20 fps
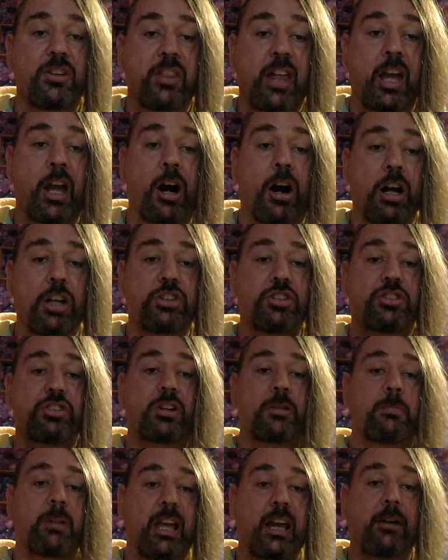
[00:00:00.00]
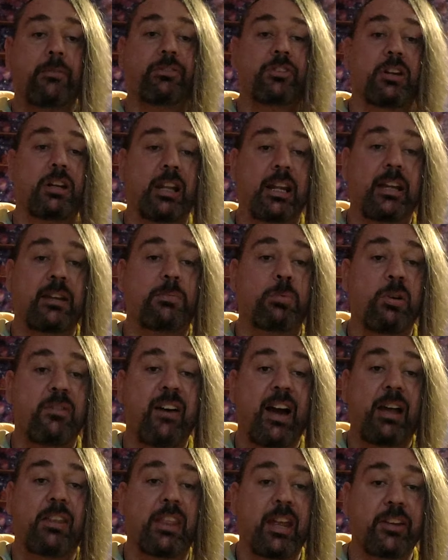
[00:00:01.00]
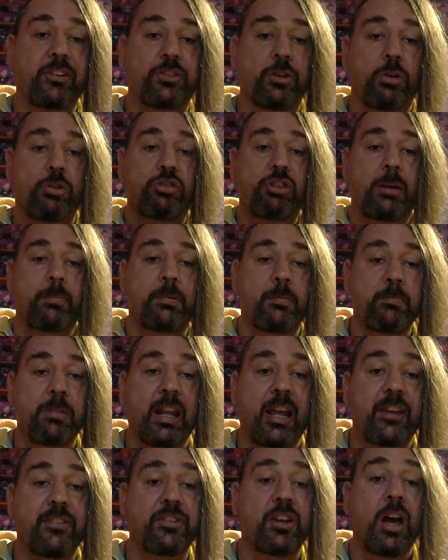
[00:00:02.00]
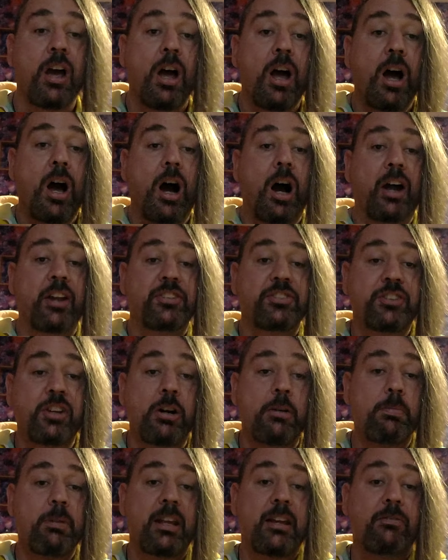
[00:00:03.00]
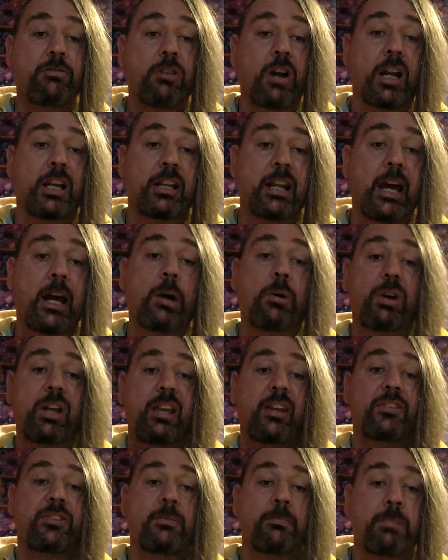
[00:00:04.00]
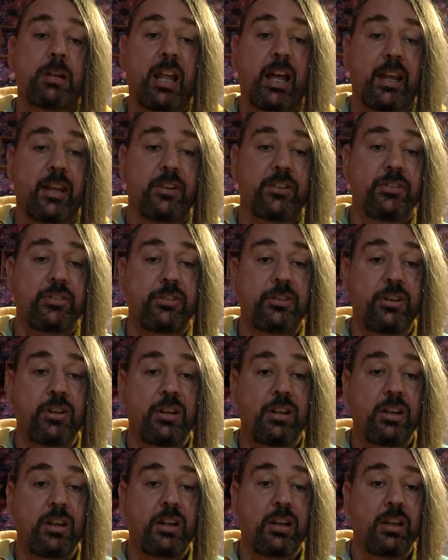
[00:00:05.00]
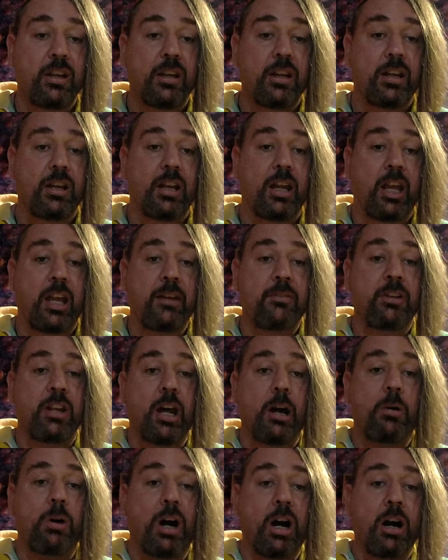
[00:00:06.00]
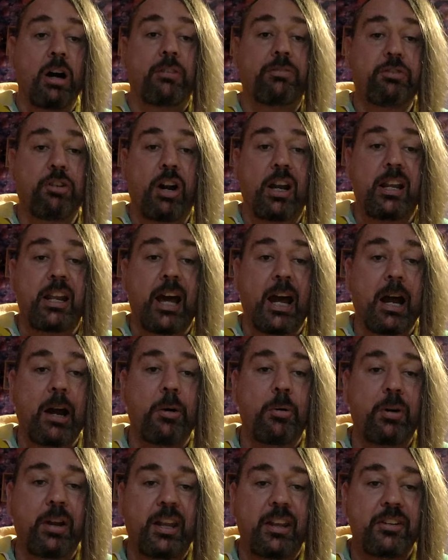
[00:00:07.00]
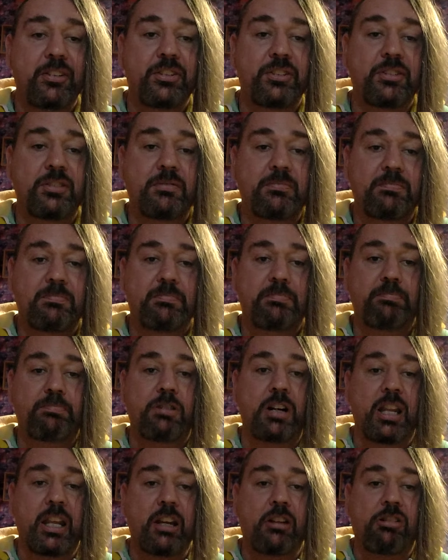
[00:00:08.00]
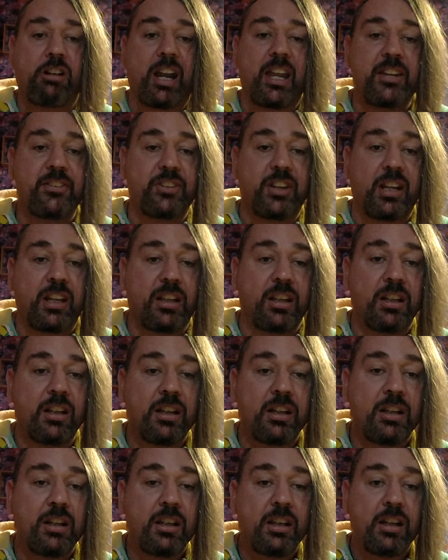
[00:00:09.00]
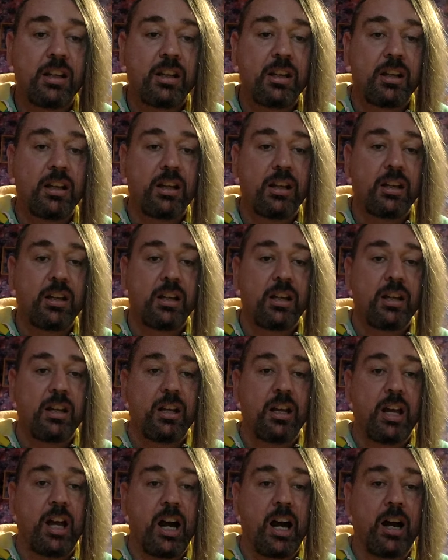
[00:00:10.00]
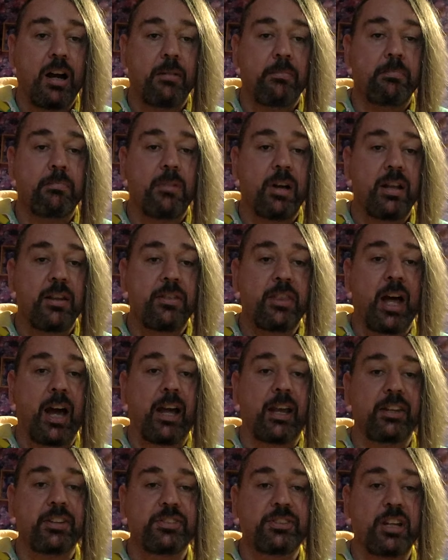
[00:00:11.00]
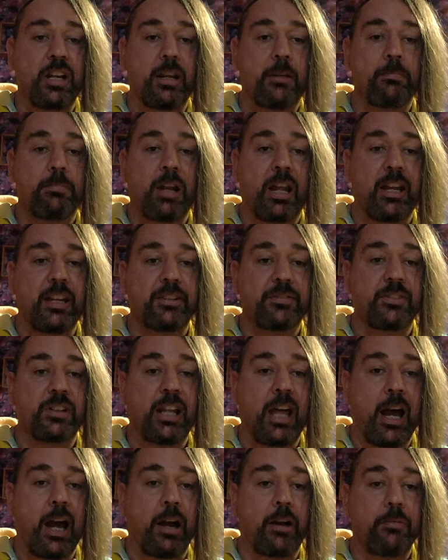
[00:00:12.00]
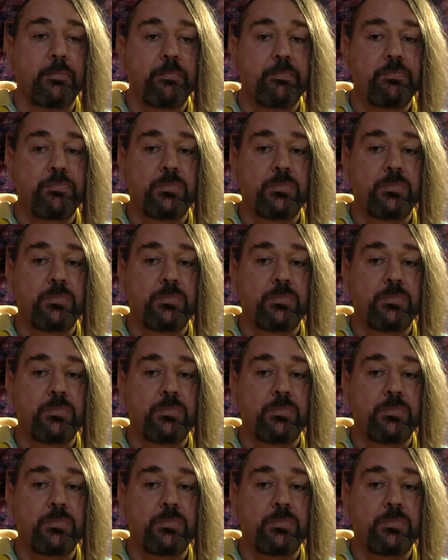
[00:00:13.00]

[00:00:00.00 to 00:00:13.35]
that they are just going to be able to leave without that soul trap in place. I still believe right now it is in place. Even though Earth right now is pretty crazy, that is still in place for now.